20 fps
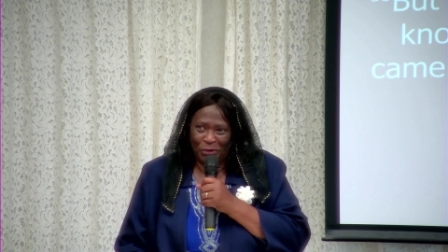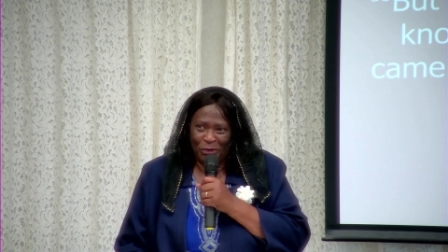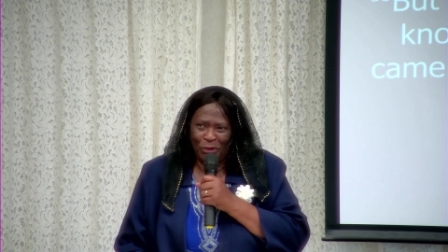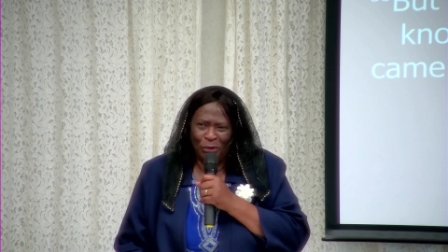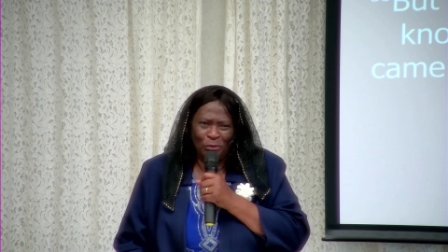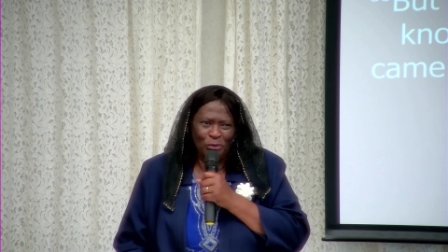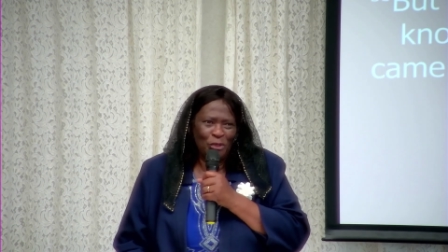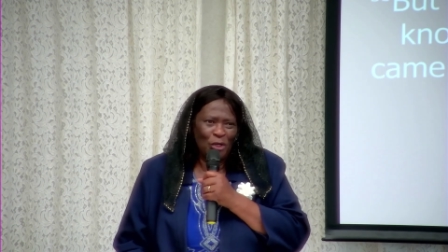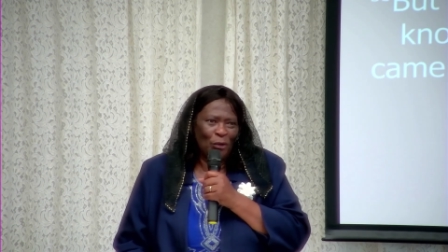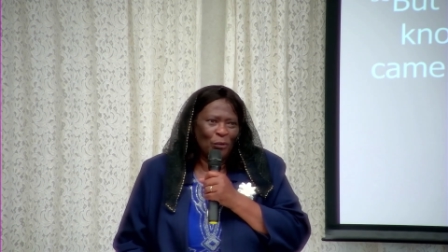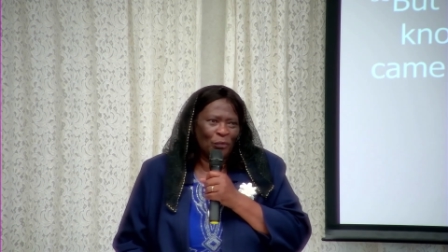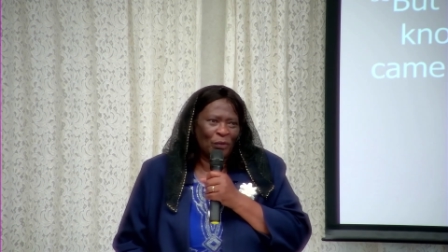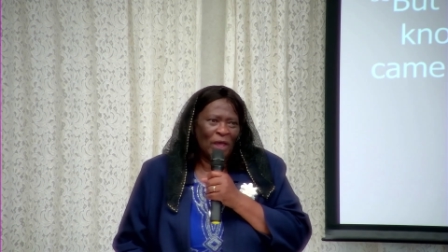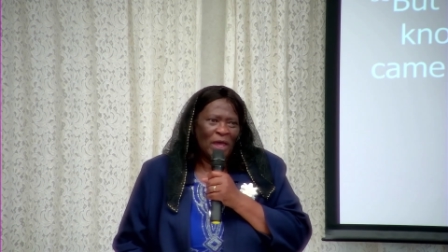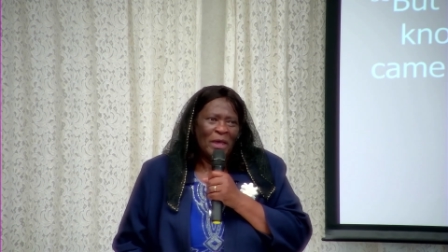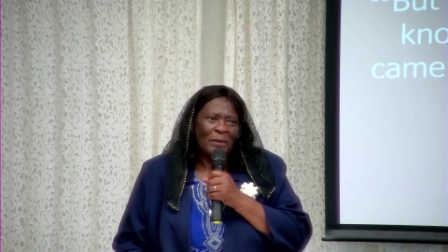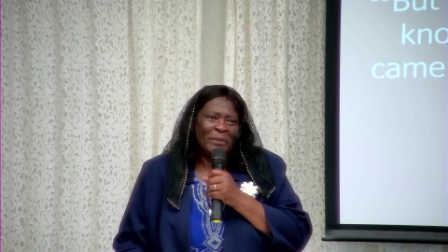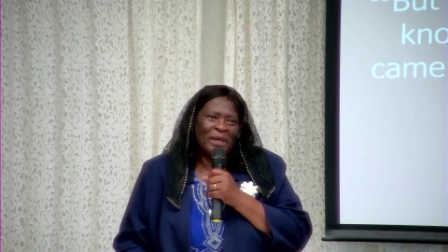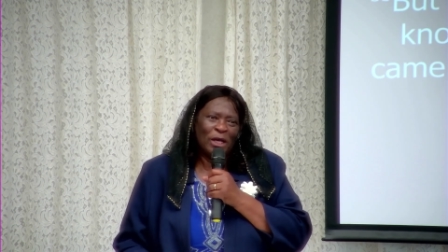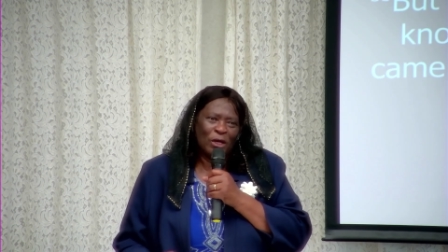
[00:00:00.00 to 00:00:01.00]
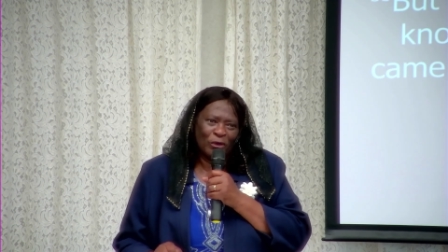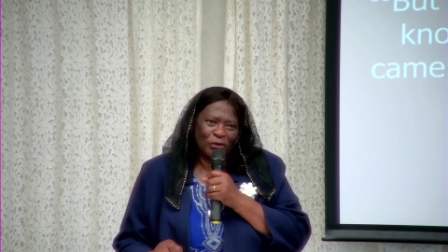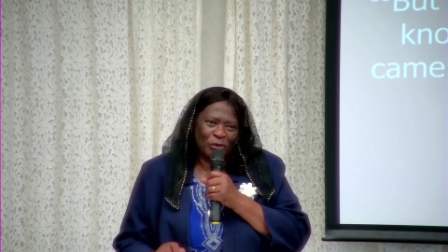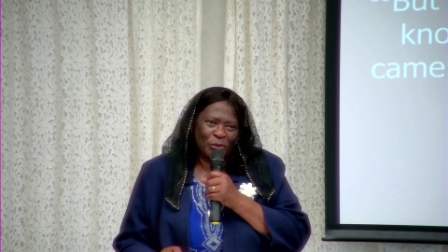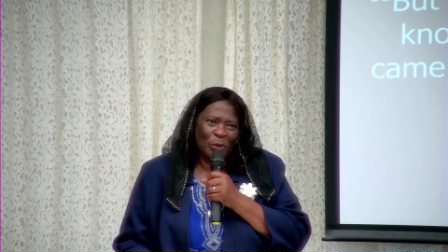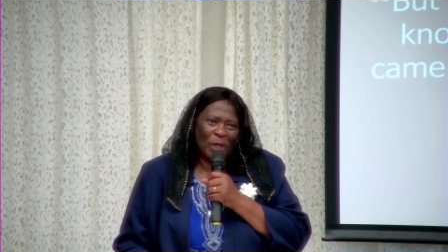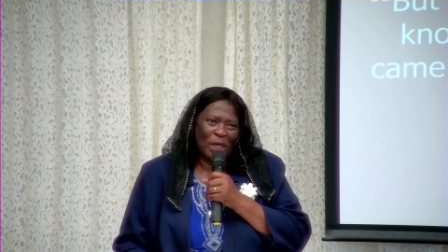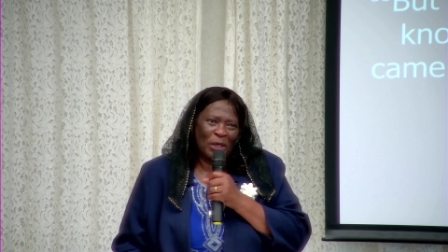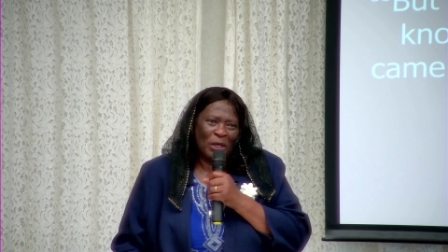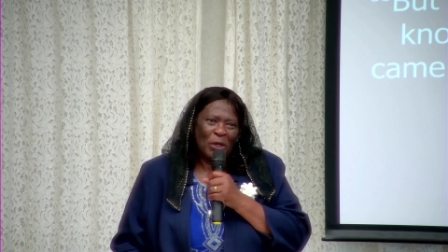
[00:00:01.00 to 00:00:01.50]
You know that because
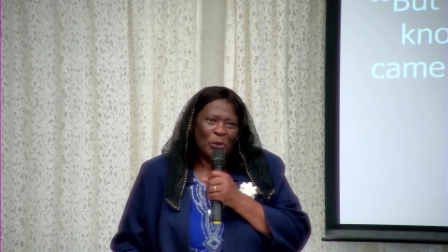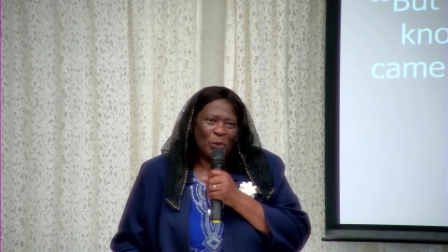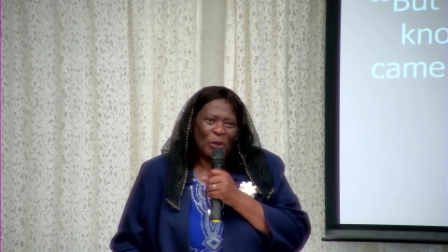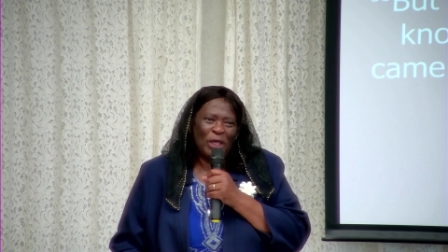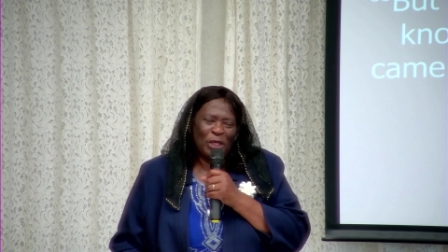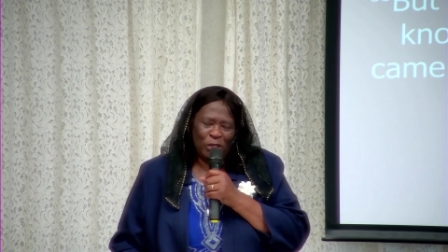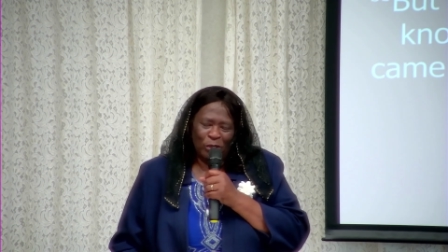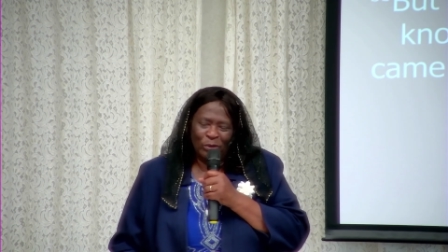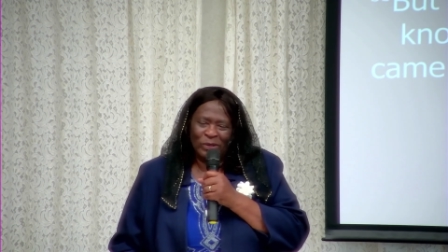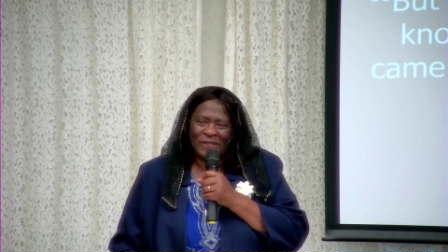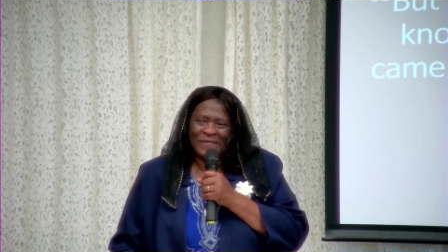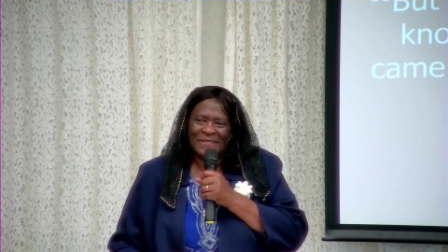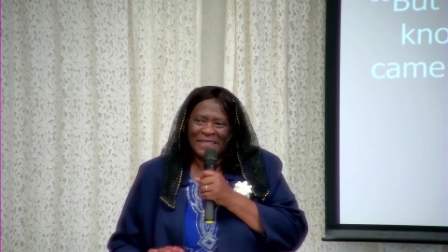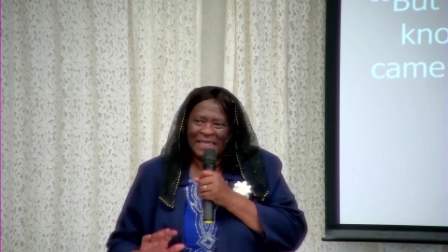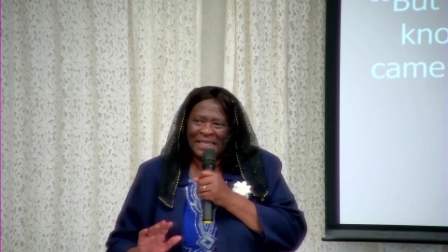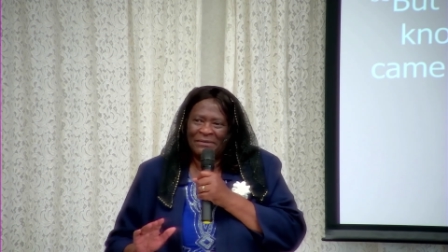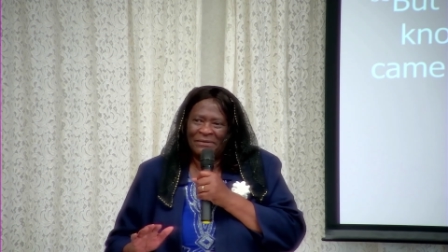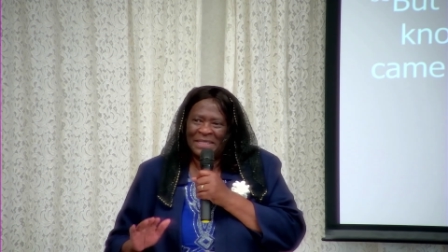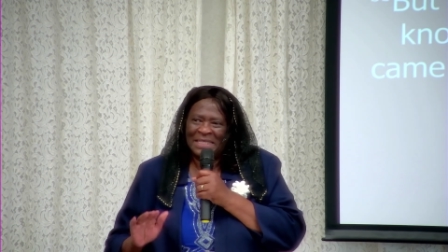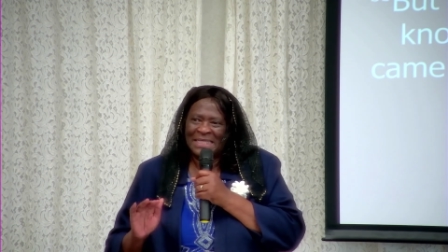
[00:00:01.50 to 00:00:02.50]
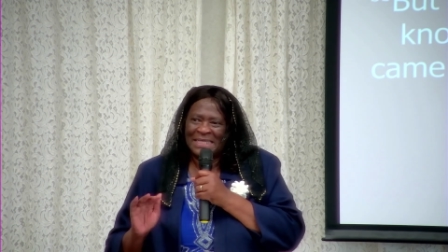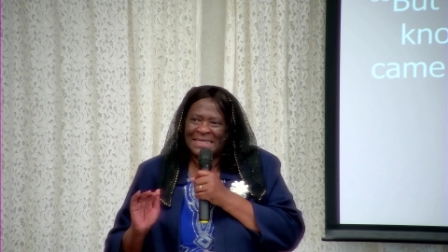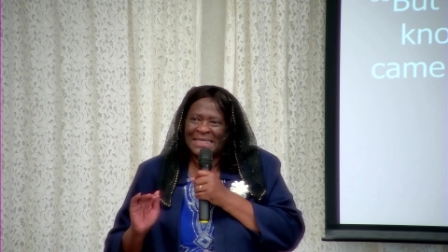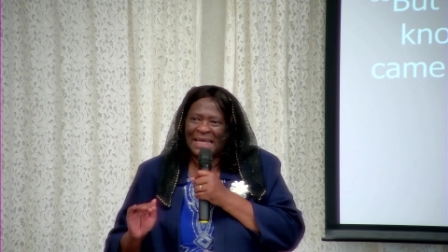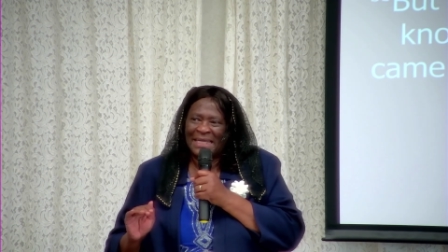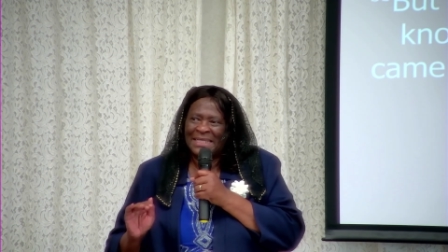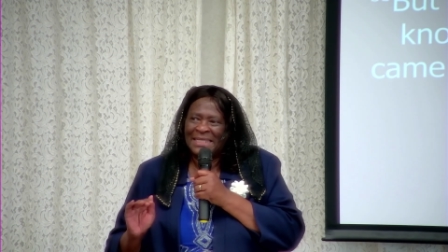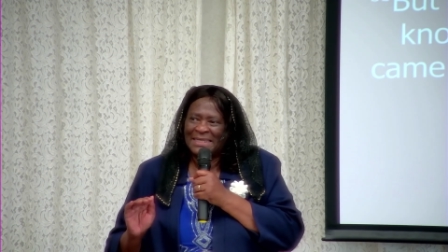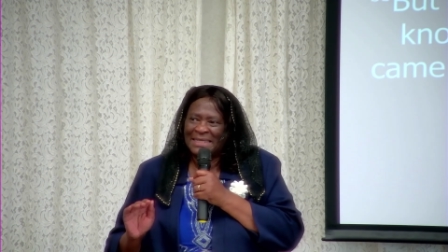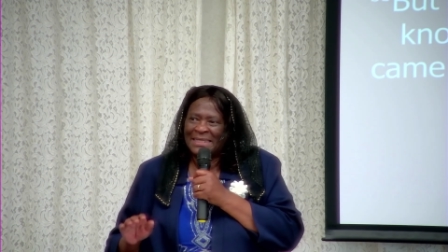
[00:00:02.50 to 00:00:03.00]
we, we're used to giving
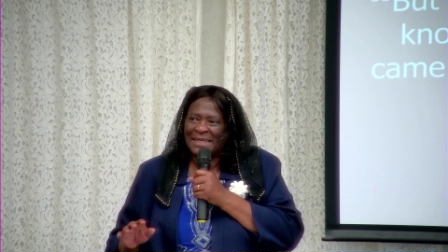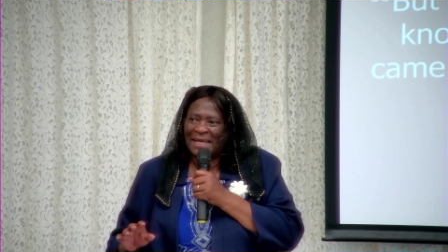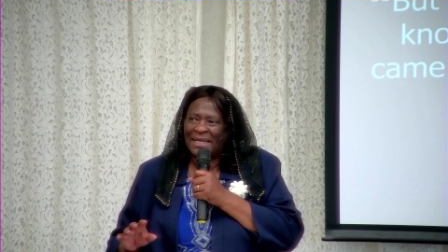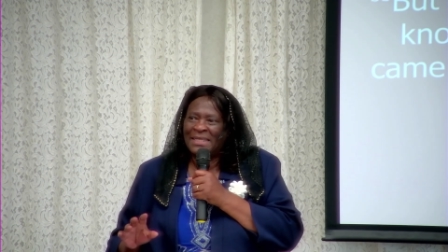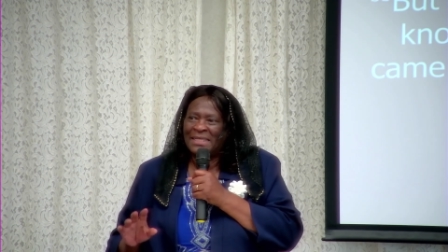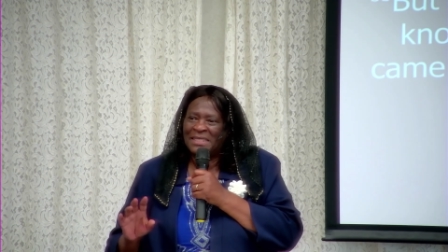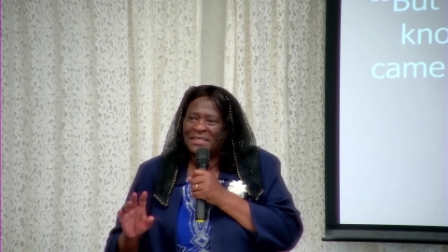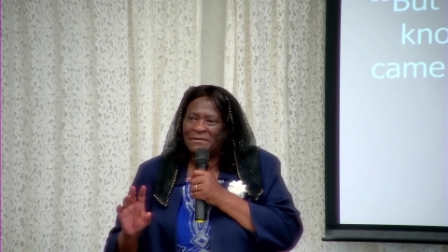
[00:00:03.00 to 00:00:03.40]
sanitized